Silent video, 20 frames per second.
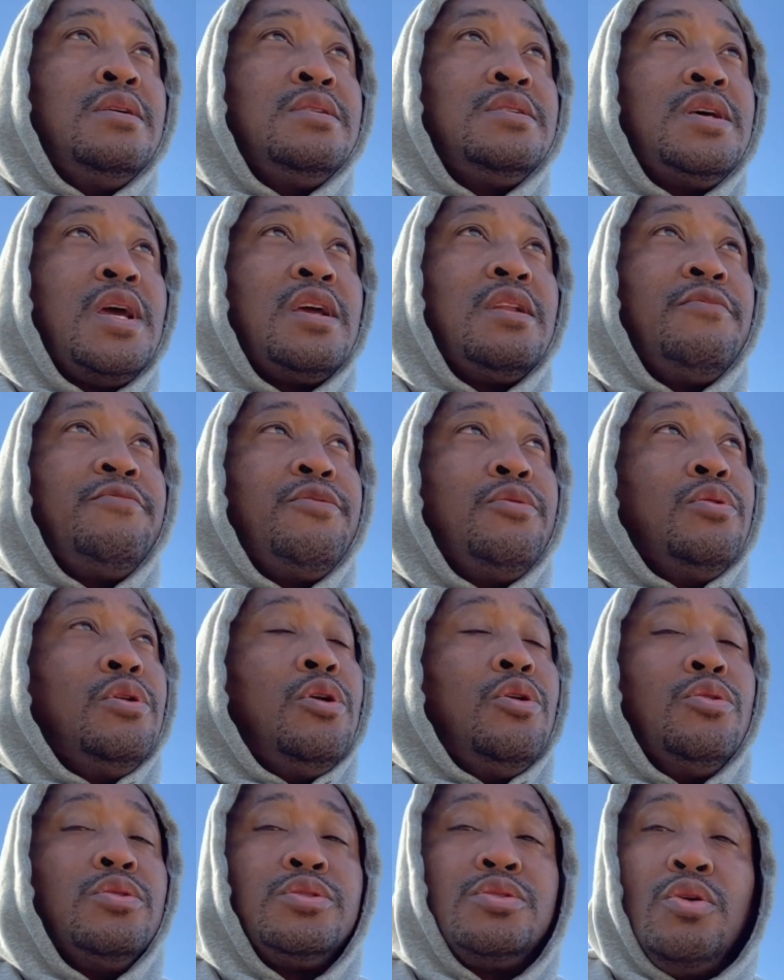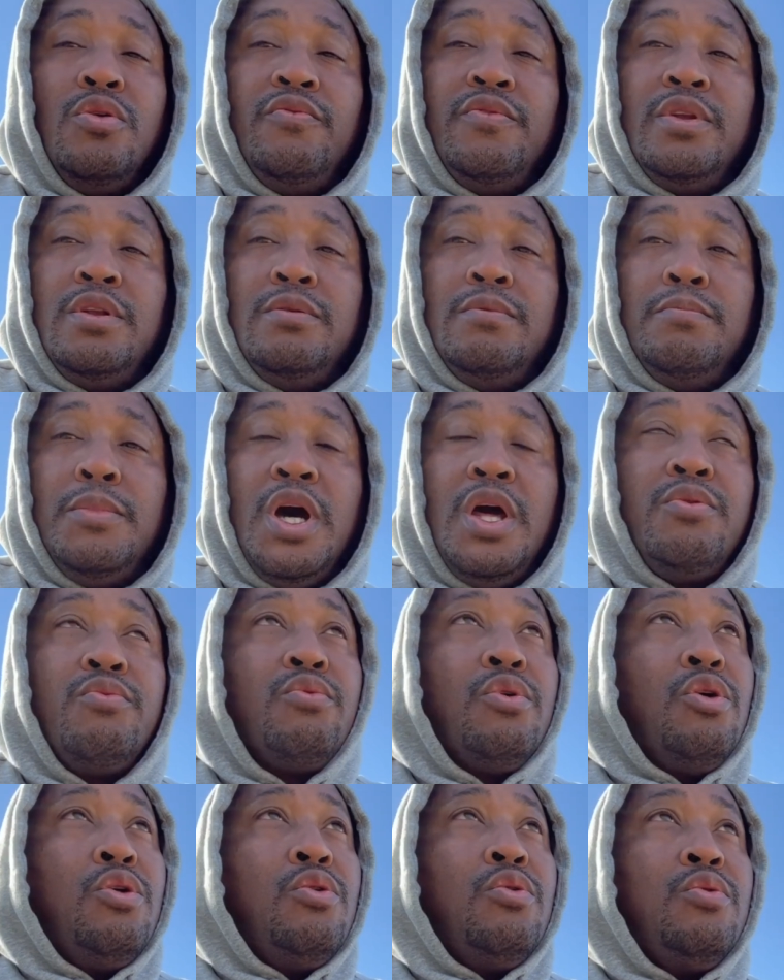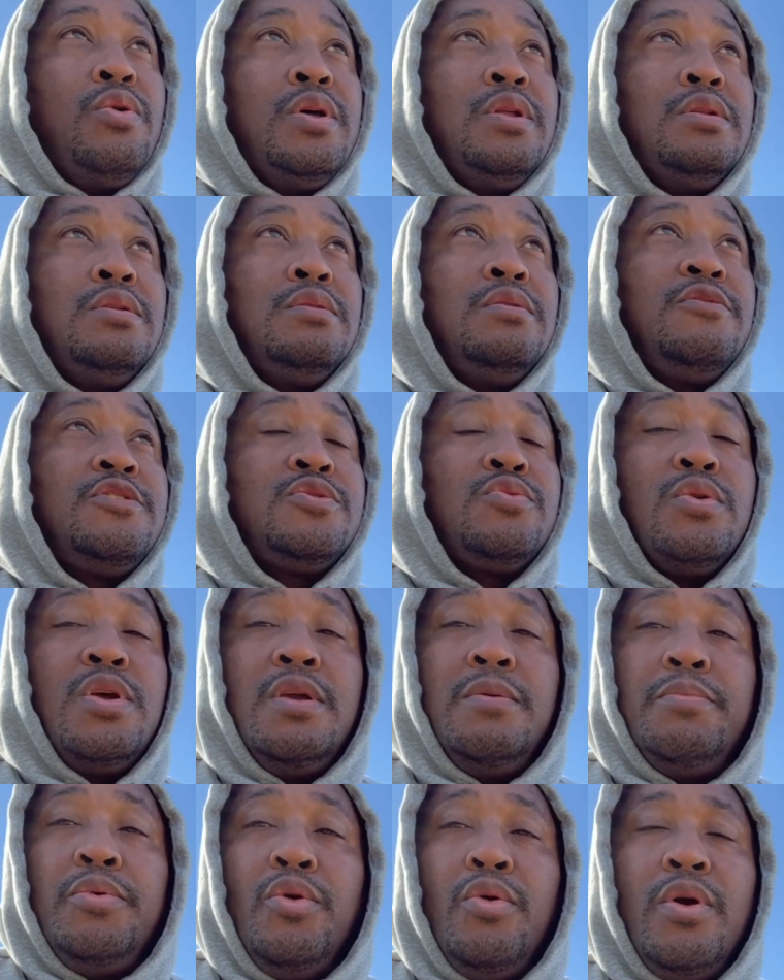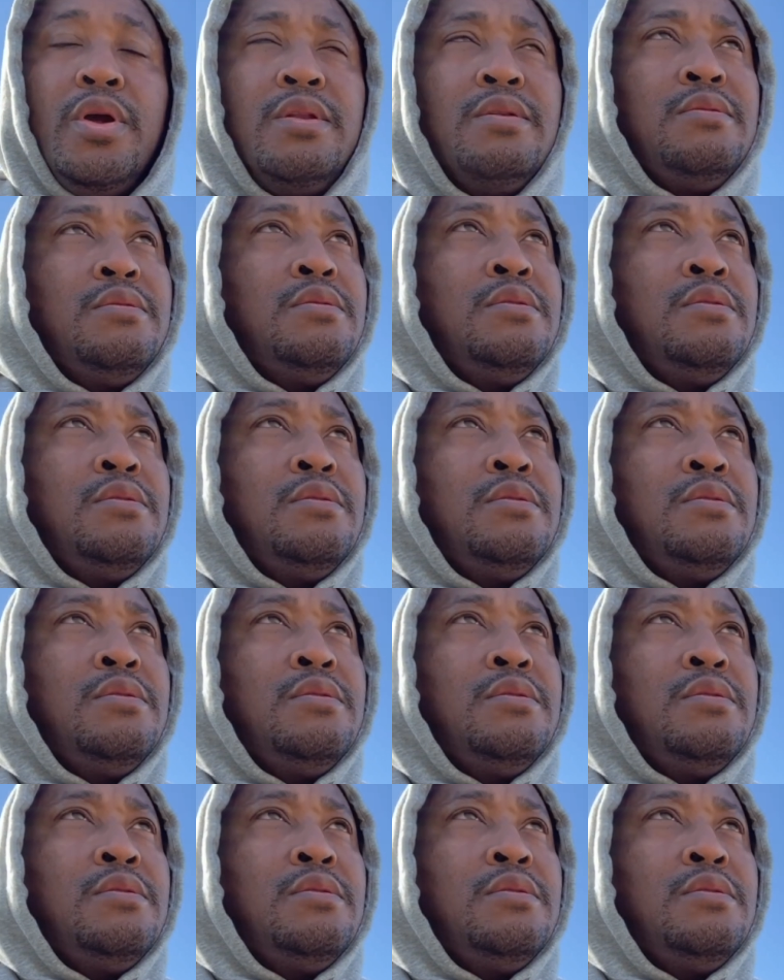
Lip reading: taking a few loads over to Monroe and Shreveport.